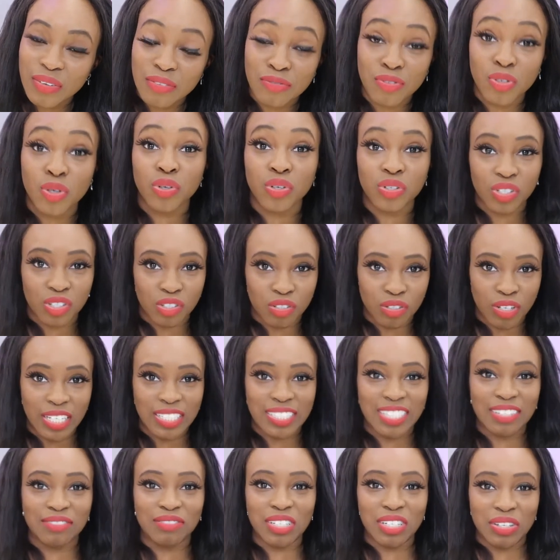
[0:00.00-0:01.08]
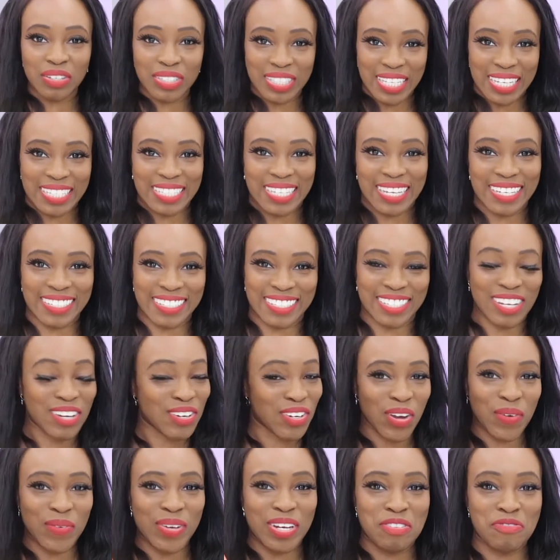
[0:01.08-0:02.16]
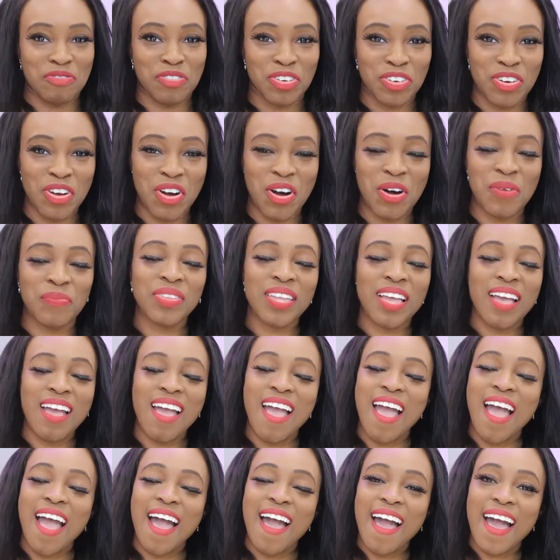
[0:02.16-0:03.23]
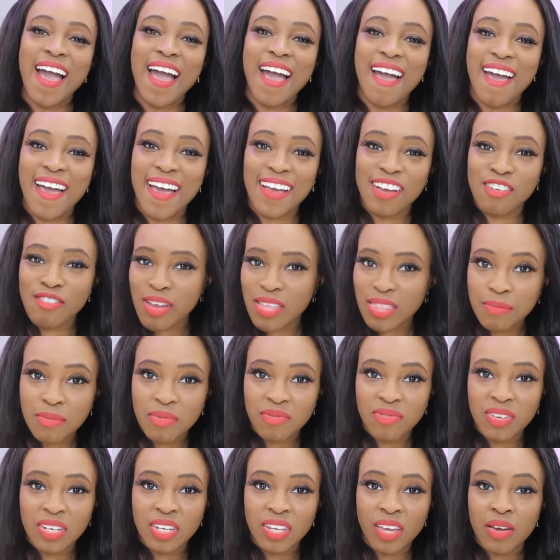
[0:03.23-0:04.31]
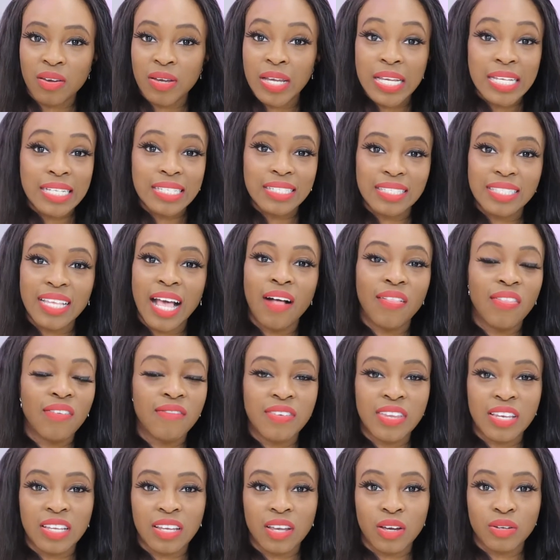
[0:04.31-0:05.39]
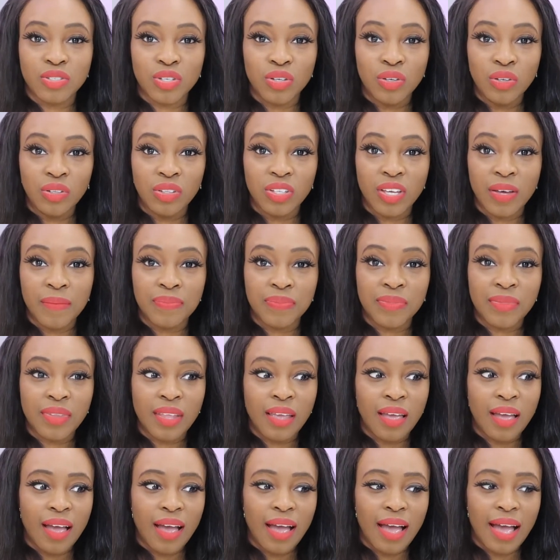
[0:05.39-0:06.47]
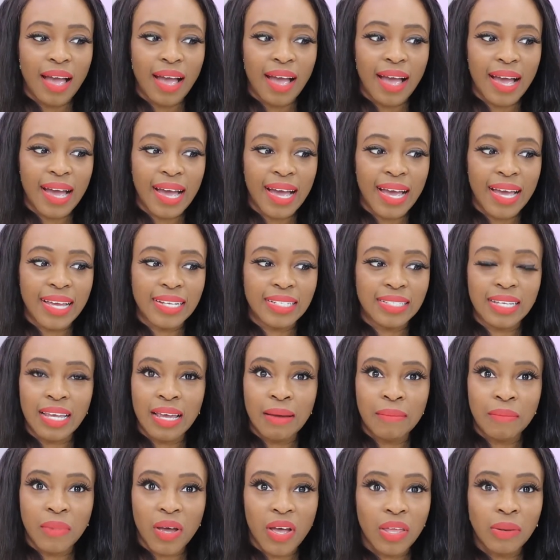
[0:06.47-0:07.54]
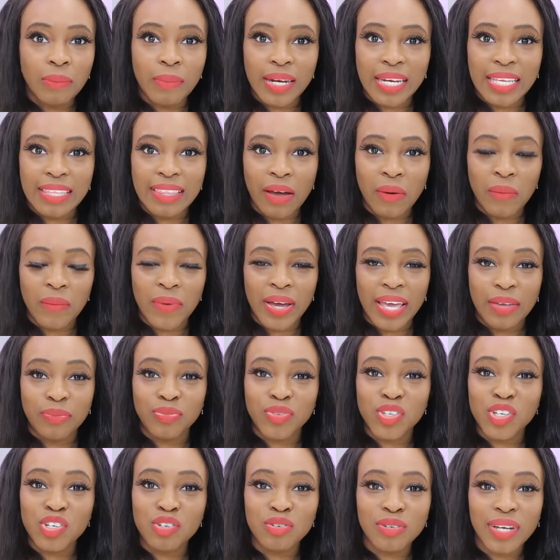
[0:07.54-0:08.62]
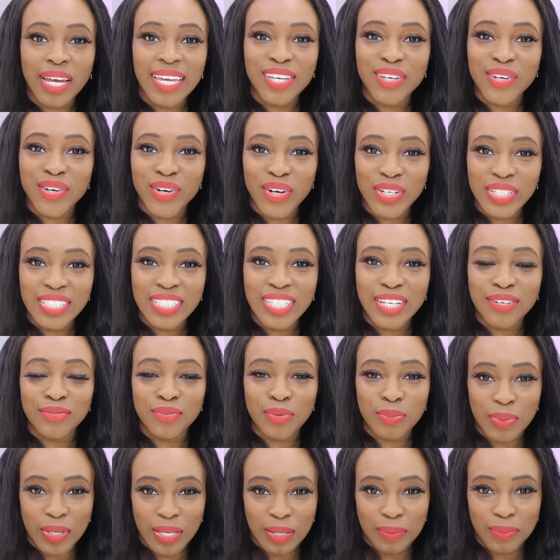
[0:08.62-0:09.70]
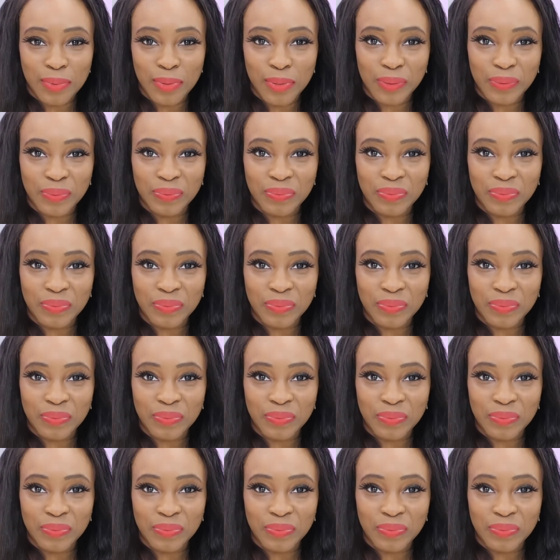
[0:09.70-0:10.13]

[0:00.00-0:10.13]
If you're good at creating videos, that is. Don't go in if you're not. Create them a video, sell the video to them, and earn money that way. Create content for people.